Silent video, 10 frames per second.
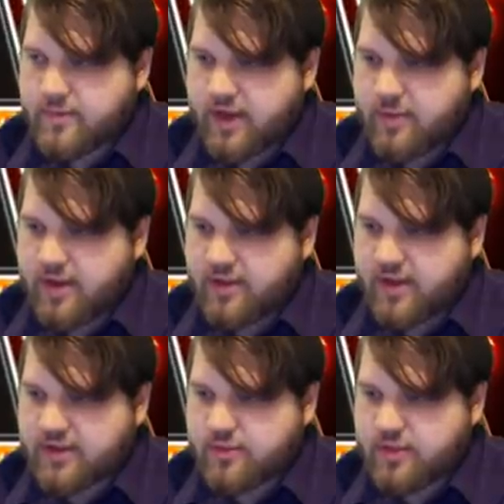can make
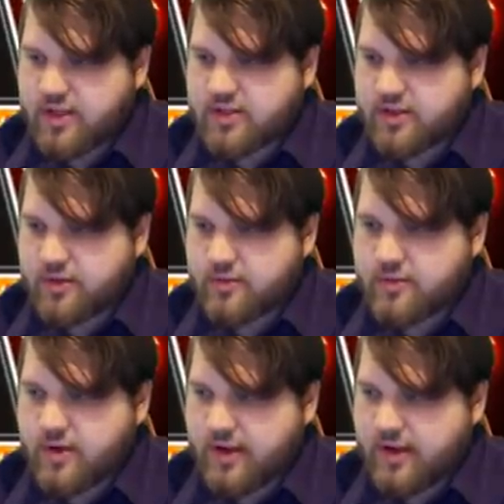this with these two,
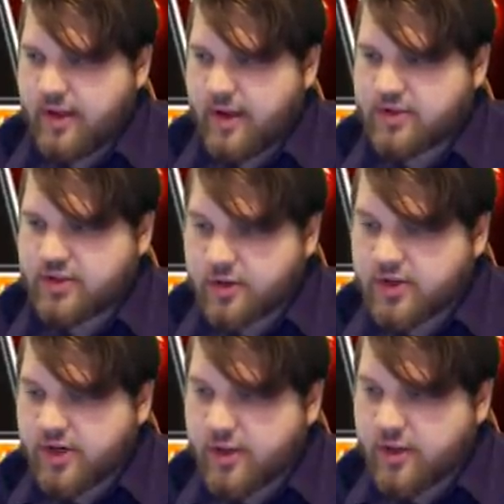and then that would
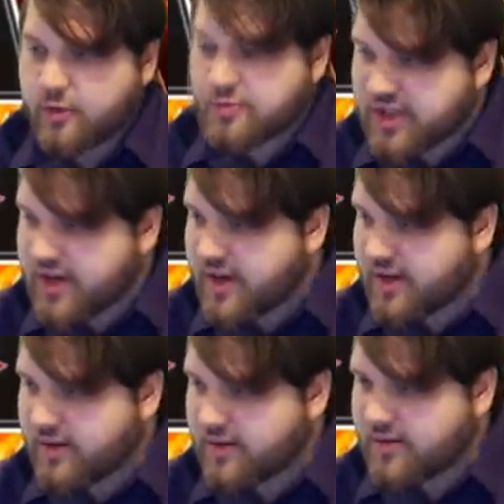search another
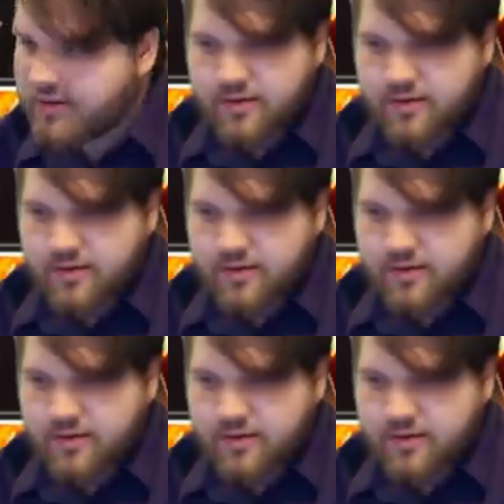Obsidian!